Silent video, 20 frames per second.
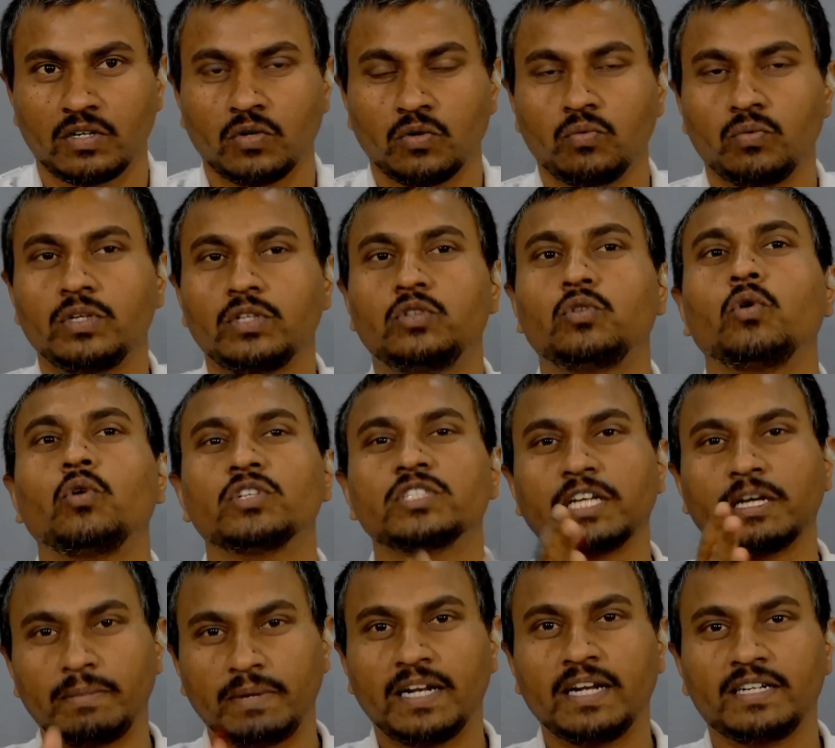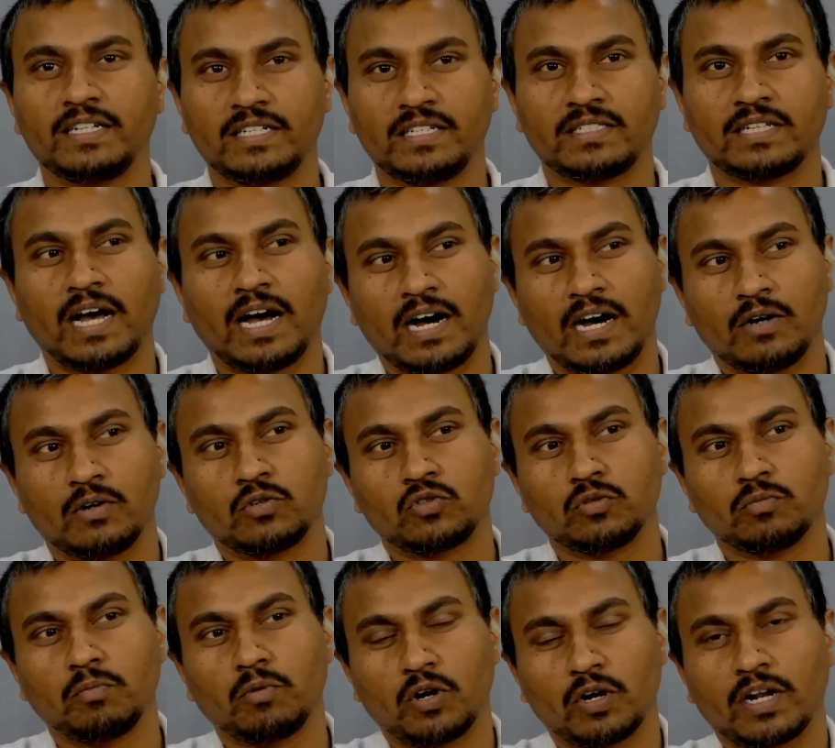with those abilities how to
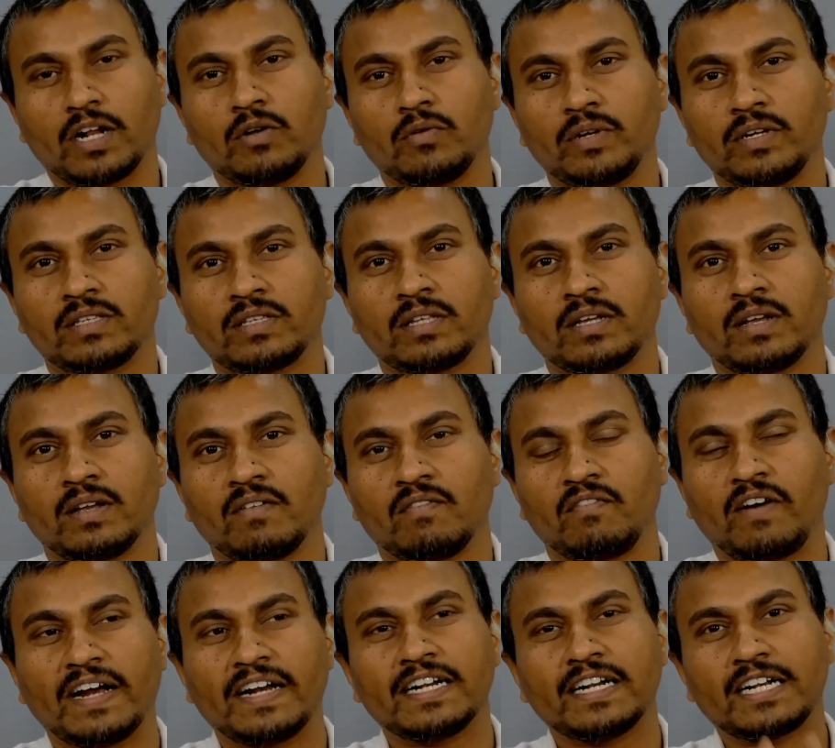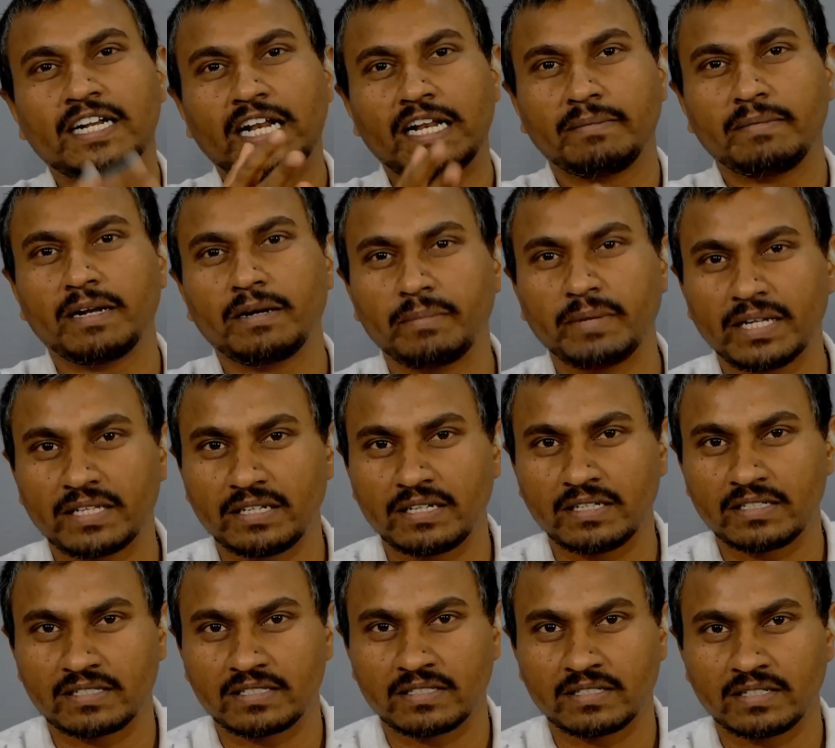model with finite element
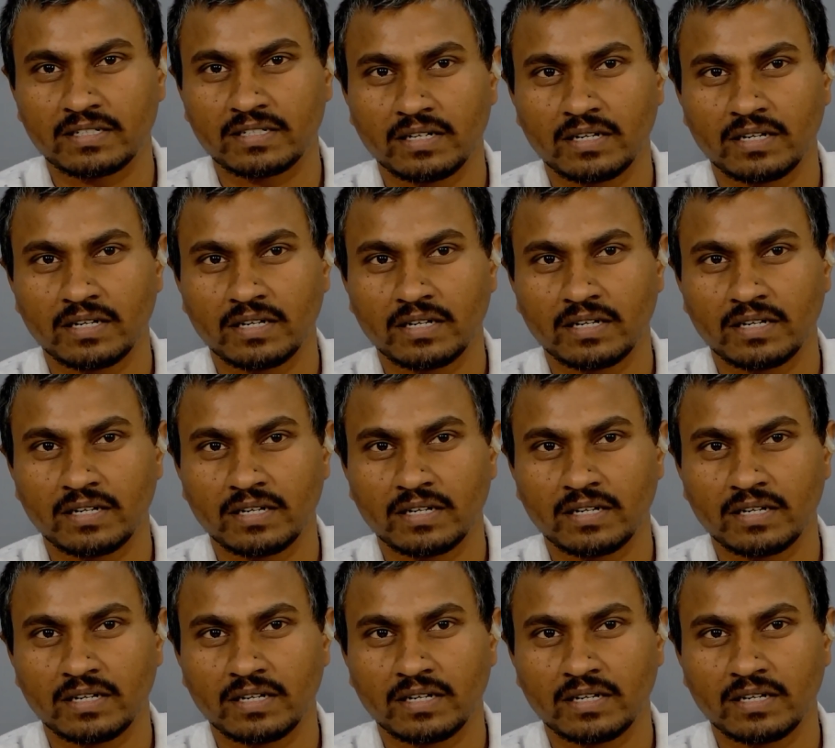methods,